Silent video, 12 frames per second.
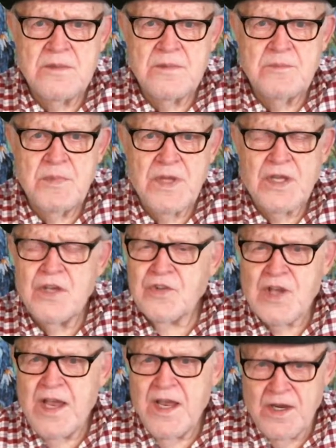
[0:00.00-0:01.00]
Because
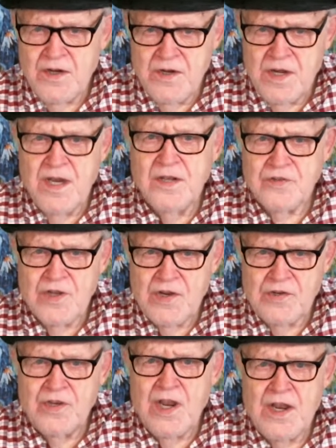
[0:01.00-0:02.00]
I had, as I
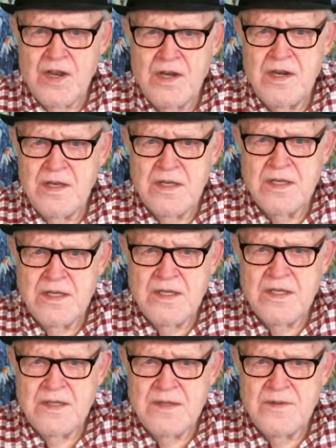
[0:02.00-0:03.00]
say,
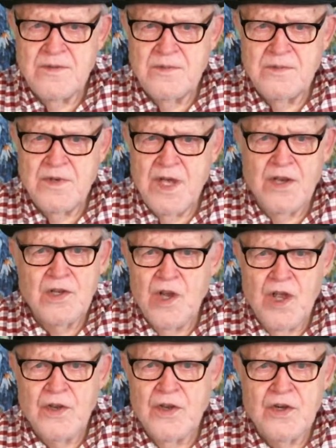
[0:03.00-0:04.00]
not
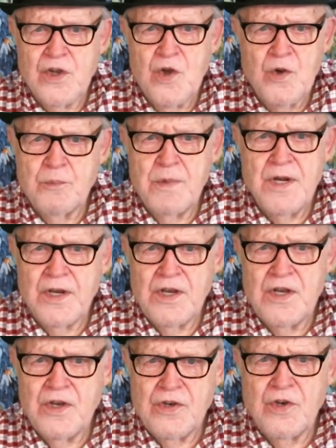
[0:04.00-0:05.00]
long ago been
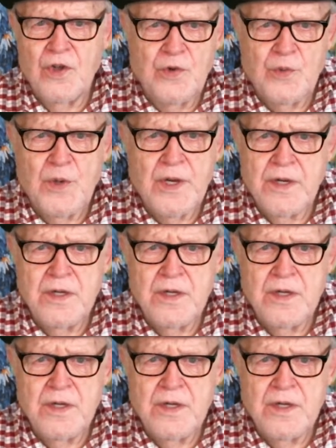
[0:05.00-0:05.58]
in adultery.